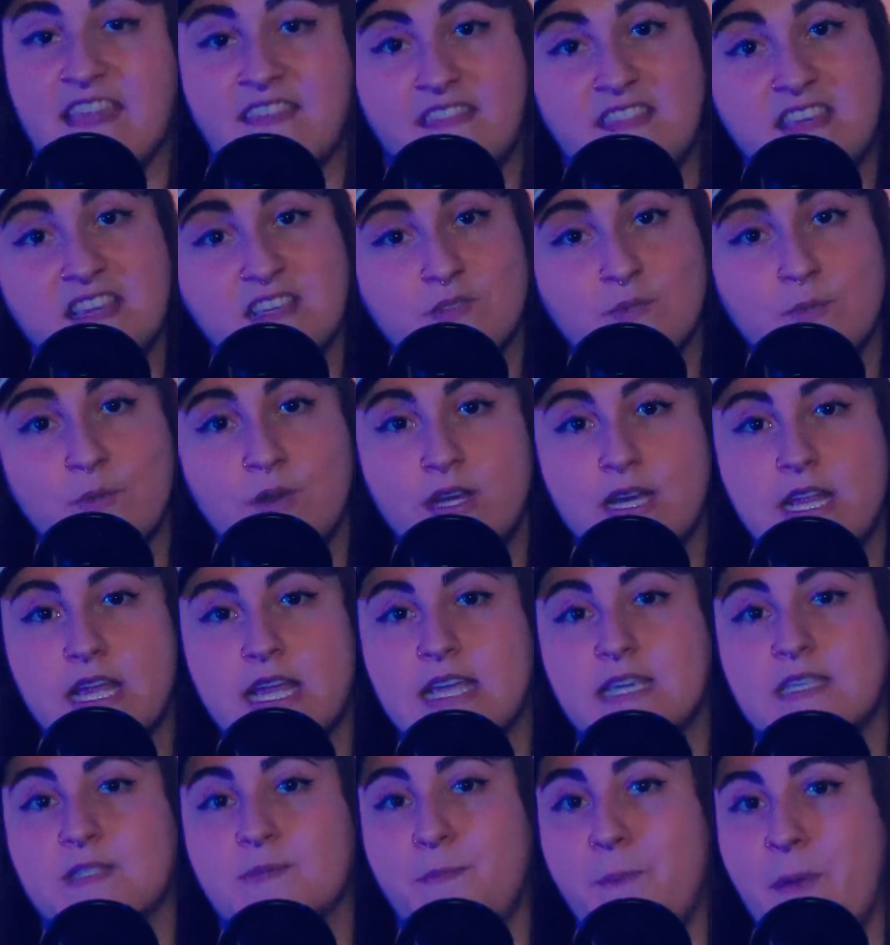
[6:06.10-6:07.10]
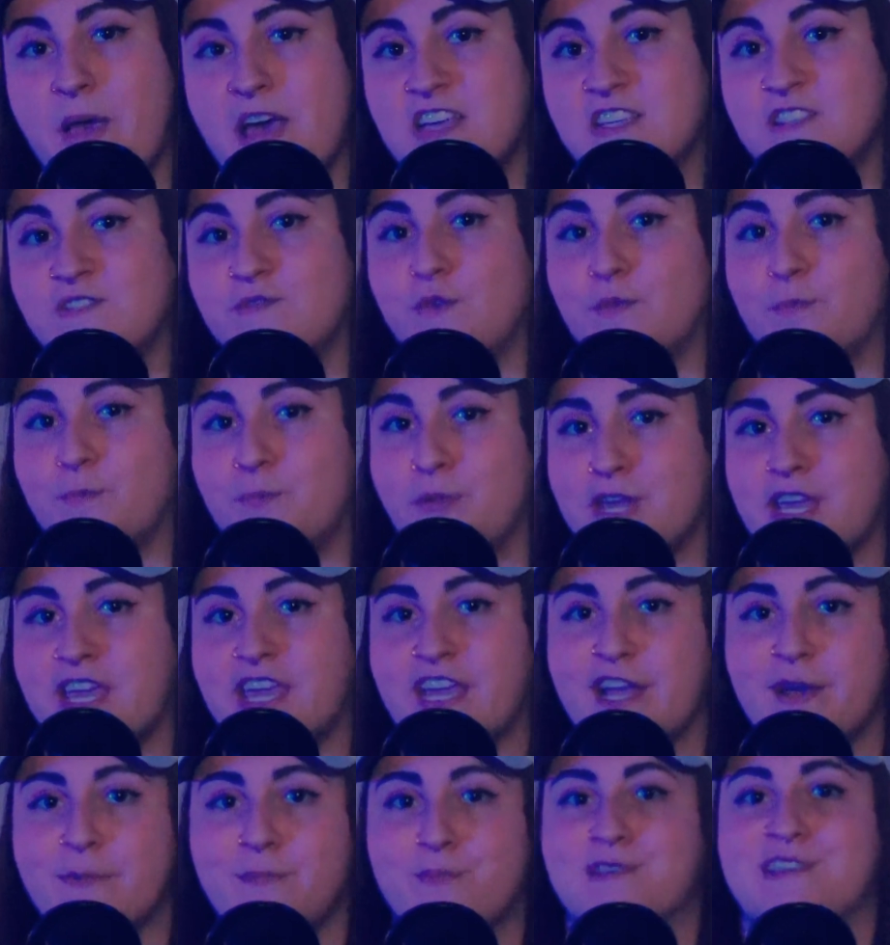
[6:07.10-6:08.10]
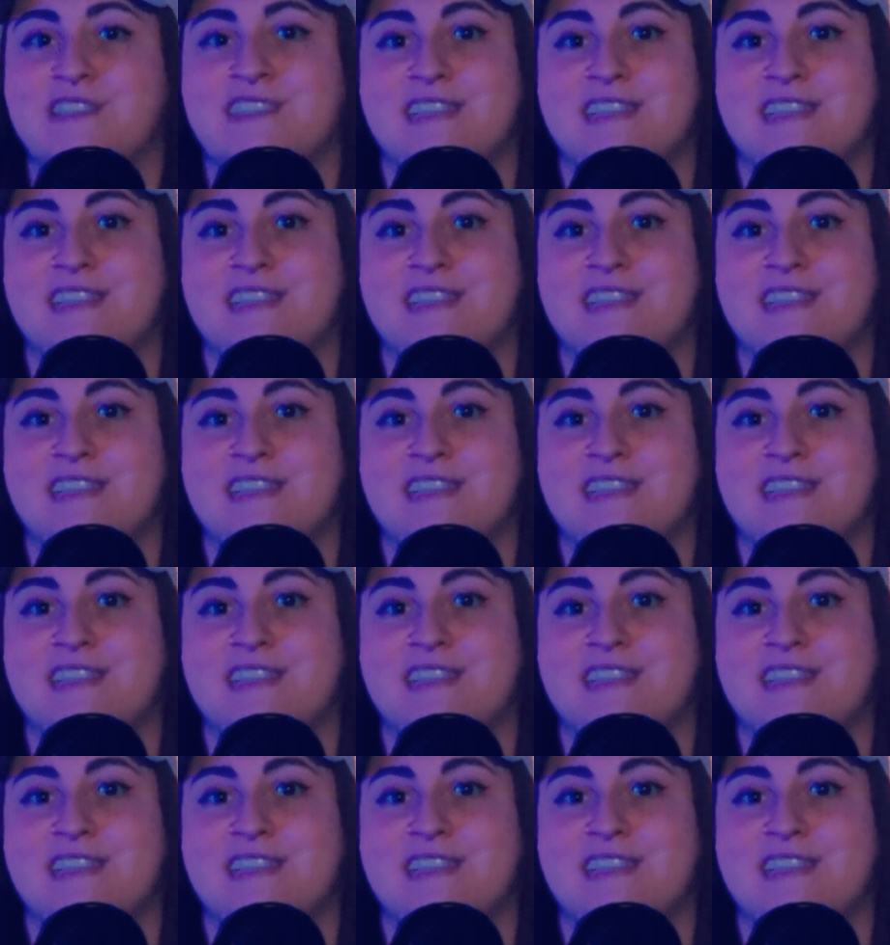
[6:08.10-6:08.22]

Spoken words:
And this one is best for picking up a